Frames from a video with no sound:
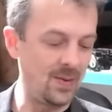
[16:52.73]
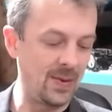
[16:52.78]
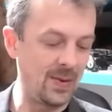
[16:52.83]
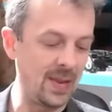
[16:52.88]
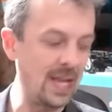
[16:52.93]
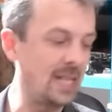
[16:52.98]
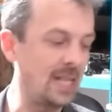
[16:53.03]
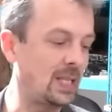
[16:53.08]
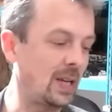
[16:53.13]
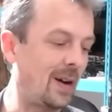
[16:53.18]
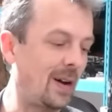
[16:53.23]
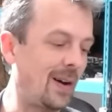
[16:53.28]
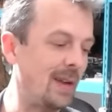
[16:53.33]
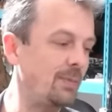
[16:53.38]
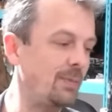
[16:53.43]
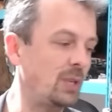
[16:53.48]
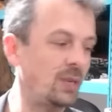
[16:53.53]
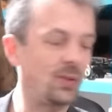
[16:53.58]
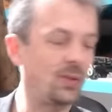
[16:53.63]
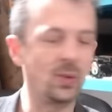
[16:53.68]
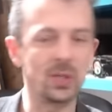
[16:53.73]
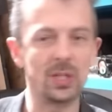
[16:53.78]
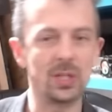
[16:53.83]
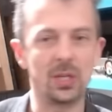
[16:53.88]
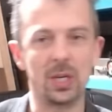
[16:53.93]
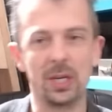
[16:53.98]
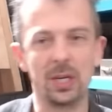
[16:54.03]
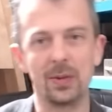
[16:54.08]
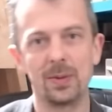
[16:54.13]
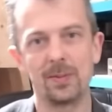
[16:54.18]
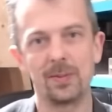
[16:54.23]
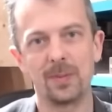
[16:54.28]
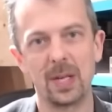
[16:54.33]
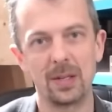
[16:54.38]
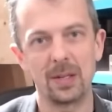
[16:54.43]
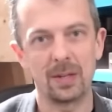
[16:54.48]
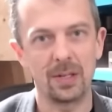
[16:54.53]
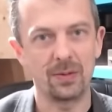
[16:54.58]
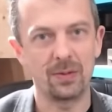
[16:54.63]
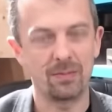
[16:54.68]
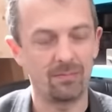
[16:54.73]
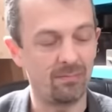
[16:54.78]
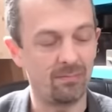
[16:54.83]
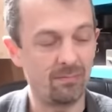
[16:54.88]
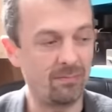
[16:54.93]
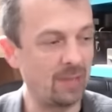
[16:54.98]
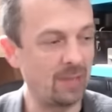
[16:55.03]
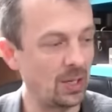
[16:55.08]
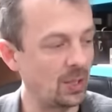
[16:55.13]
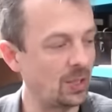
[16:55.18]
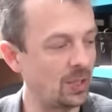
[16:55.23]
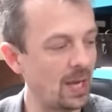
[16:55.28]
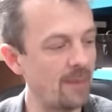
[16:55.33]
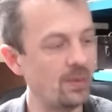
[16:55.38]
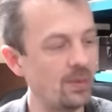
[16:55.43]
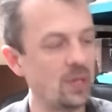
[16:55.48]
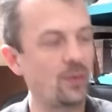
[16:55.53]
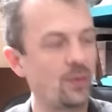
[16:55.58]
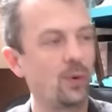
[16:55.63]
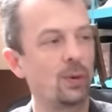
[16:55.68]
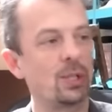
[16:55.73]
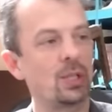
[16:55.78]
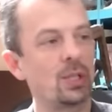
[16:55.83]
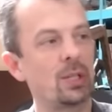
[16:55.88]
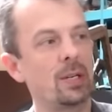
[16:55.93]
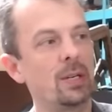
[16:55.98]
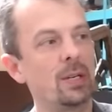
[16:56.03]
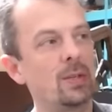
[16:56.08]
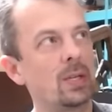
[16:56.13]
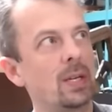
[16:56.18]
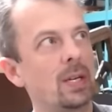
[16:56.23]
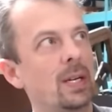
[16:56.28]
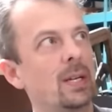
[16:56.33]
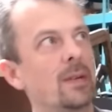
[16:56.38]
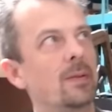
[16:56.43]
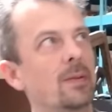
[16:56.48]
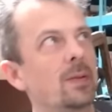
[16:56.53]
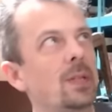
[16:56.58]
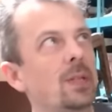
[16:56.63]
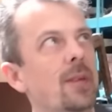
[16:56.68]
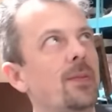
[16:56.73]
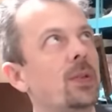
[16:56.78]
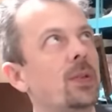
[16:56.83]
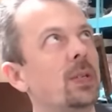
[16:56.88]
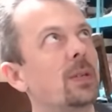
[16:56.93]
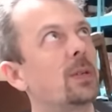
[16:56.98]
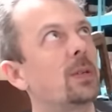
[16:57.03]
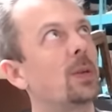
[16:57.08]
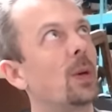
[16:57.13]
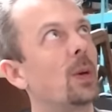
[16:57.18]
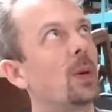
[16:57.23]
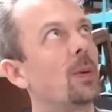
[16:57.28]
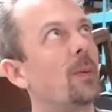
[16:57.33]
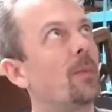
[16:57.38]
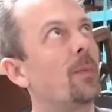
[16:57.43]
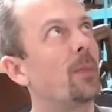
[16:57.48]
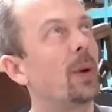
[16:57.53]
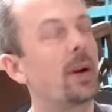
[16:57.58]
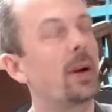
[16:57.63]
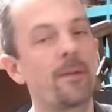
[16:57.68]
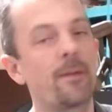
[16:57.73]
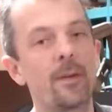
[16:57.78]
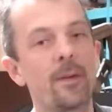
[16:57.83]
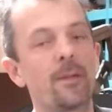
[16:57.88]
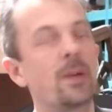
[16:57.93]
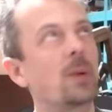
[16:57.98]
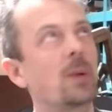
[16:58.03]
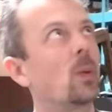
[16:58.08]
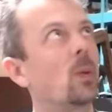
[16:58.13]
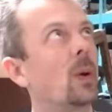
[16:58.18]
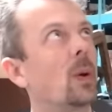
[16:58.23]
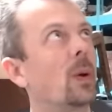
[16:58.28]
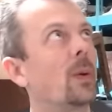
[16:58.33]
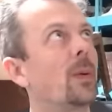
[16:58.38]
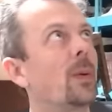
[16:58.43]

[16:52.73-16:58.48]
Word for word: These are M G forty-twos. They, they, they're just M G forty-twos in seven sixty-two by fifty-one.